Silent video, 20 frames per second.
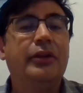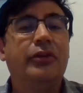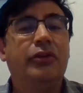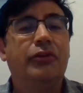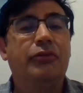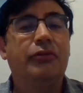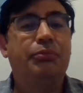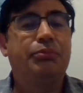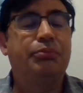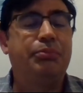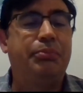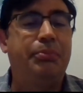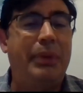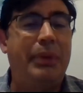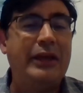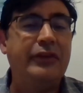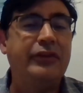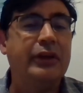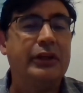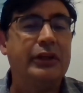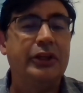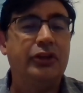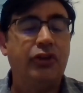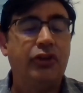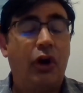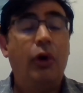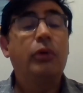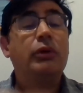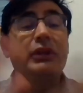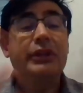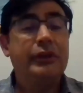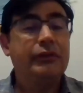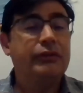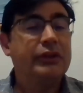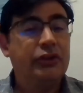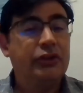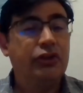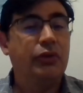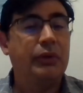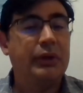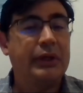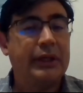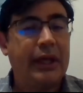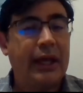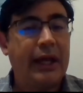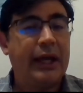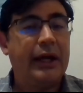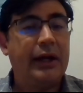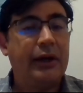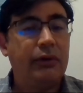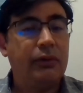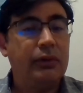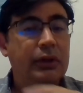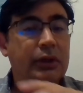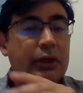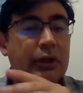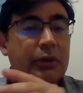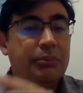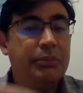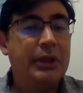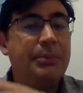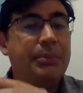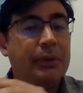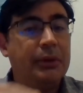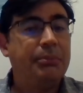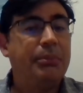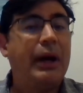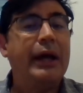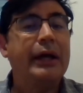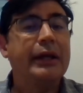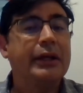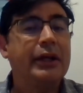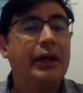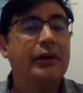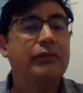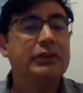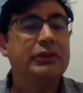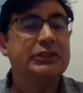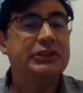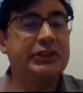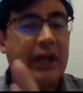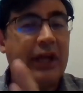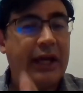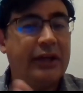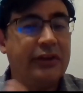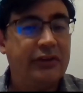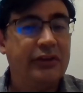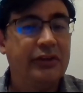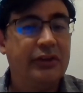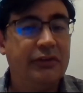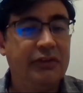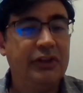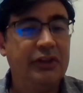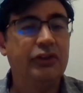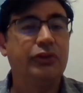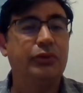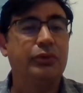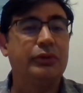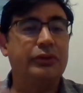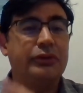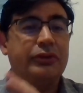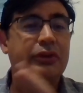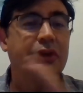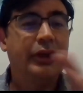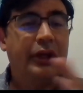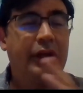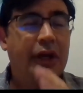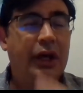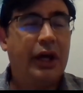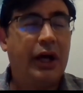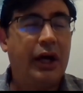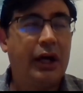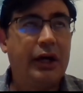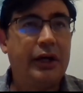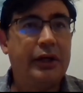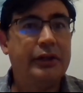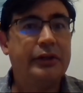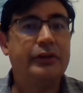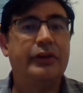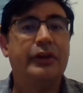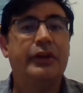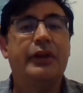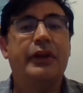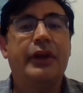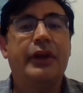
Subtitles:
then basically totally redoing how people buy coverage as individuals, as